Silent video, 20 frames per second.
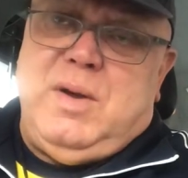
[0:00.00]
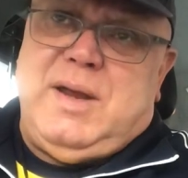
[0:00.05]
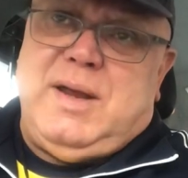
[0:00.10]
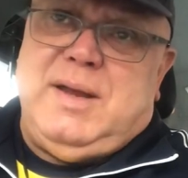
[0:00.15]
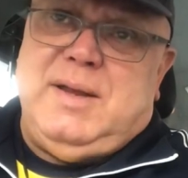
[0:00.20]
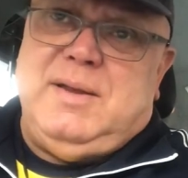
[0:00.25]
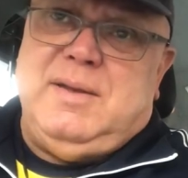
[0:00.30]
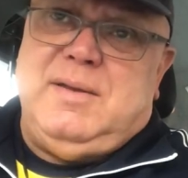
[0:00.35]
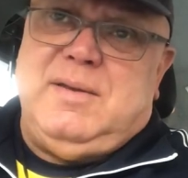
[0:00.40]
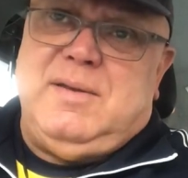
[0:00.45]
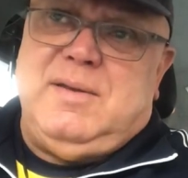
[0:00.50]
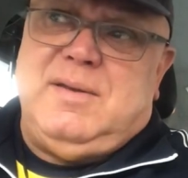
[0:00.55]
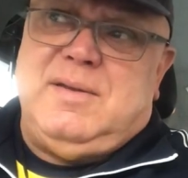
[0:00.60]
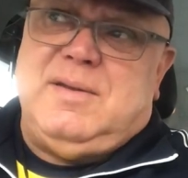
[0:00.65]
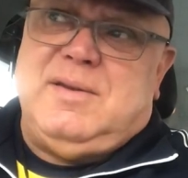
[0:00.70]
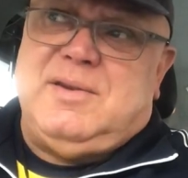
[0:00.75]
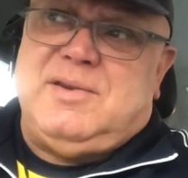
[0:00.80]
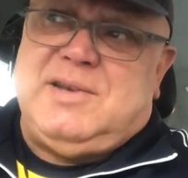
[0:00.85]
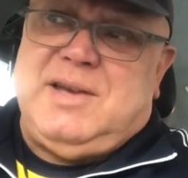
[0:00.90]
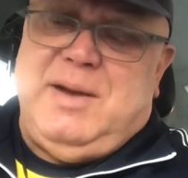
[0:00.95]
and
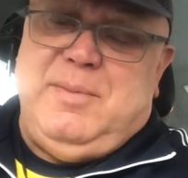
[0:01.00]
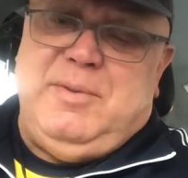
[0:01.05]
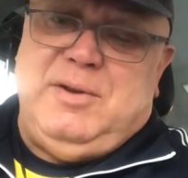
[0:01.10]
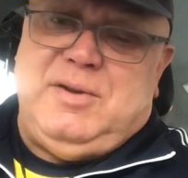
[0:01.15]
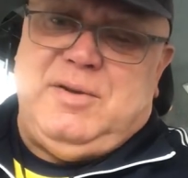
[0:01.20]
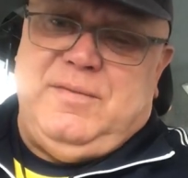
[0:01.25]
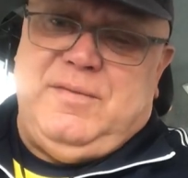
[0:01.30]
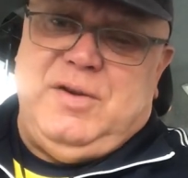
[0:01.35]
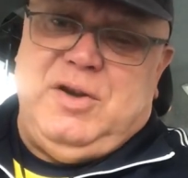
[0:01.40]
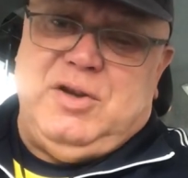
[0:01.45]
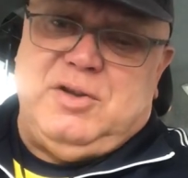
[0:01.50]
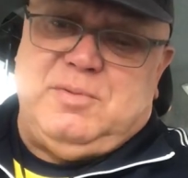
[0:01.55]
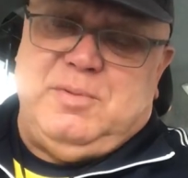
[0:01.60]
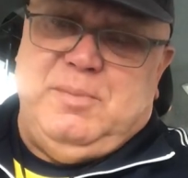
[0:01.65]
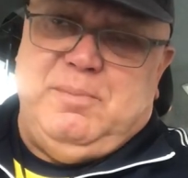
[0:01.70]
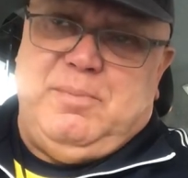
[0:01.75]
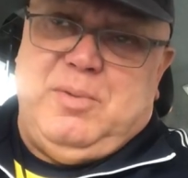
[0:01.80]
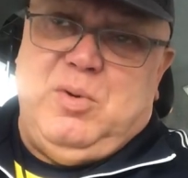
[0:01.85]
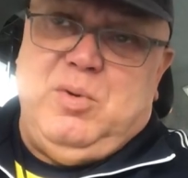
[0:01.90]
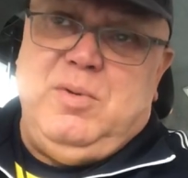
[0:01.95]
the sandwich
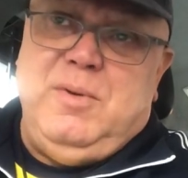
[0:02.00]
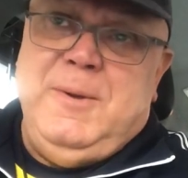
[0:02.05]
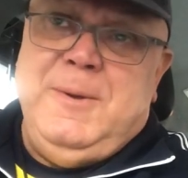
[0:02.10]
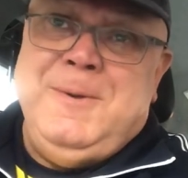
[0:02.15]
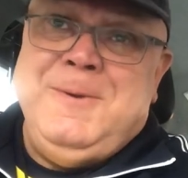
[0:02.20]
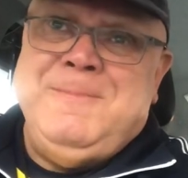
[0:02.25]
advertisement board.